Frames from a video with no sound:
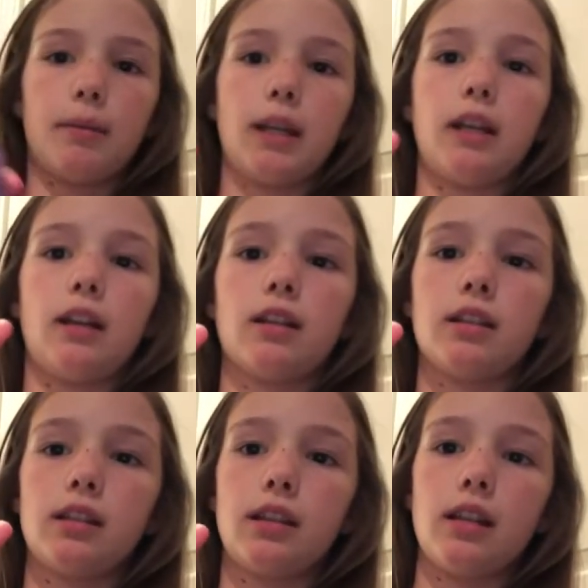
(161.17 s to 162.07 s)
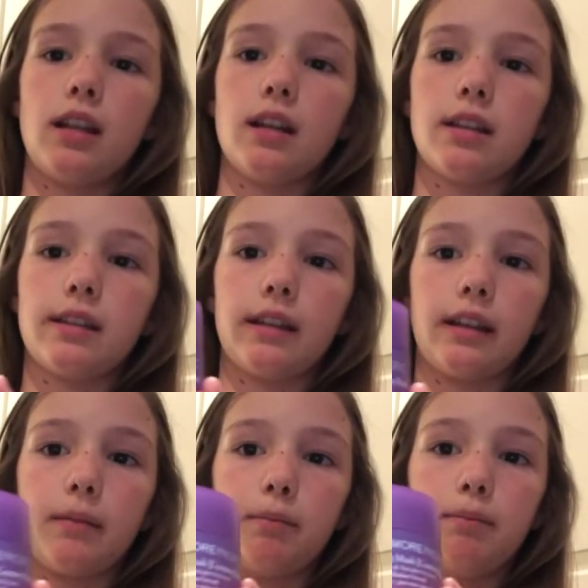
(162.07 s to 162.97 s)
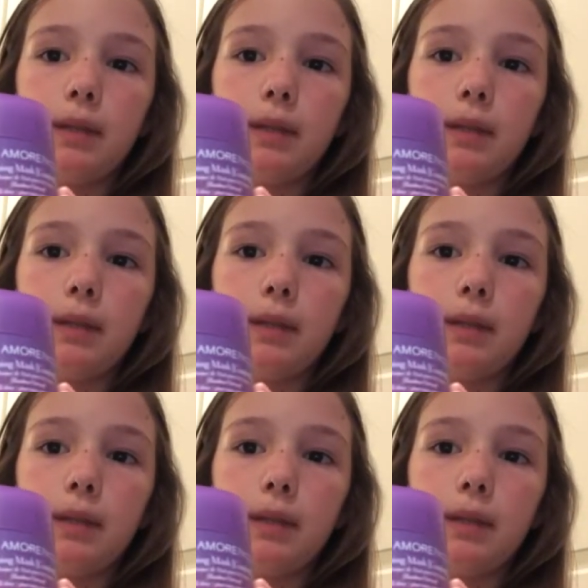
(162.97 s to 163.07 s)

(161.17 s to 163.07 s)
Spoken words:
Here's the thing,